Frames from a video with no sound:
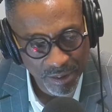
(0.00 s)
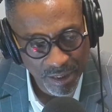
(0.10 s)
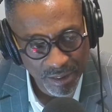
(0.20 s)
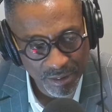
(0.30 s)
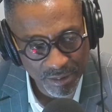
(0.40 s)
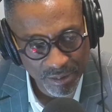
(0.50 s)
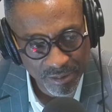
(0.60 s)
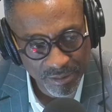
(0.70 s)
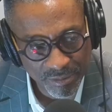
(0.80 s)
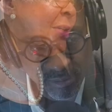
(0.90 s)
today.
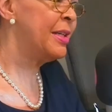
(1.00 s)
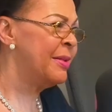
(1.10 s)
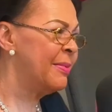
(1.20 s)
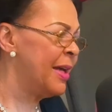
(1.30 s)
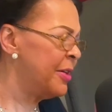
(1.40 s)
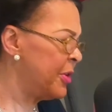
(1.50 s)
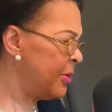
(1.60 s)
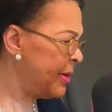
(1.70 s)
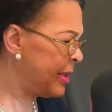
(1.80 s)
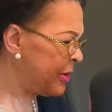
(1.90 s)
I agree. I
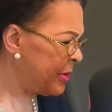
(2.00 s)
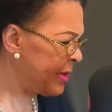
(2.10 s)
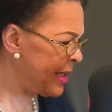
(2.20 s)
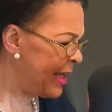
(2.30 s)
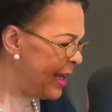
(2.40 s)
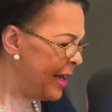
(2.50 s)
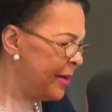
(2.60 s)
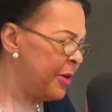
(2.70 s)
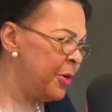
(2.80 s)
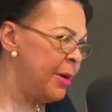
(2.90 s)
totally agree. Mm-hmm.
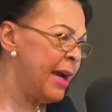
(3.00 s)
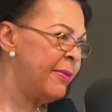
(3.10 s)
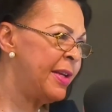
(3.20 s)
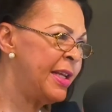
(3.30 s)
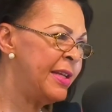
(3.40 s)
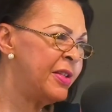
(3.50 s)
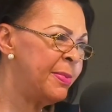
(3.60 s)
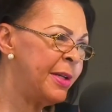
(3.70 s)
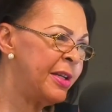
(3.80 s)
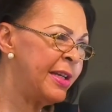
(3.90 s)
Now, do you have any
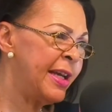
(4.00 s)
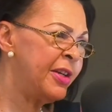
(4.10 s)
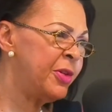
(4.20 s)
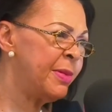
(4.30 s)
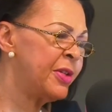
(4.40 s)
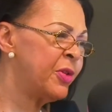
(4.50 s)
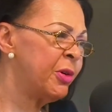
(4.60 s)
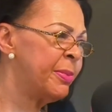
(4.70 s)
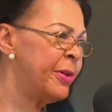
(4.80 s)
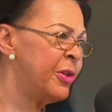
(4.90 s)
speaking engagements
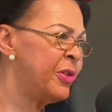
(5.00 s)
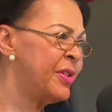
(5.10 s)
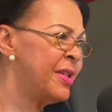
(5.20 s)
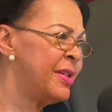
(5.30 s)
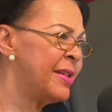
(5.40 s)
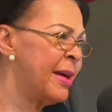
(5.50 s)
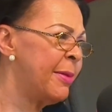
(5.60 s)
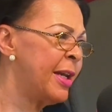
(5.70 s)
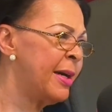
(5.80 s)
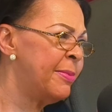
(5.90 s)
or appearances
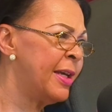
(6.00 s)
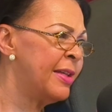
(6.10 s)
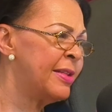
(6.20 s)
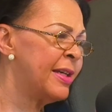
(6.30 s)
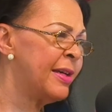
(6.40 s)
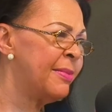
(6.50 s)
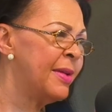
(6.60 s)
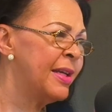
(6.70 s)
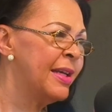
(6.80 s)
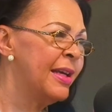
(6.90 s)
coming up that um,
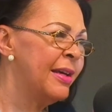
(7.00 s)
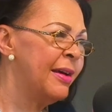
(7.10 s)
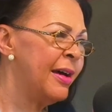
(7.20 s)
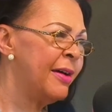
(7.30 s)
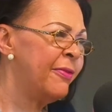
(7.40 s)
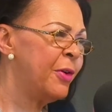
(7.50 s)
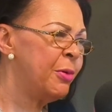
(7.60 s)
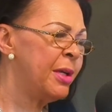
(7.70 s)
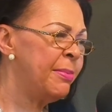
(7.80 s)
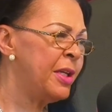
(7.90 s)
uh, folk
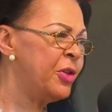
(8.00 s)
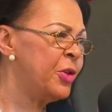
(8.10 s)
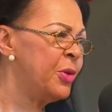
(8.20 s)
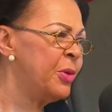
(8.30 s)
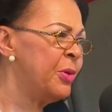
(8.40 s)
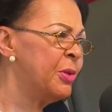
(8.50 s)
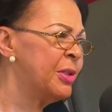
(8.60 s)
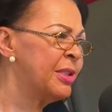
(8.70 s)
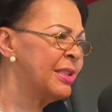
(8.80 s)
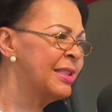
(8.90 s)
can meet you? Or
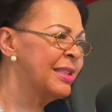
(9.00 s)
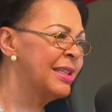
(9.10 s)
mm,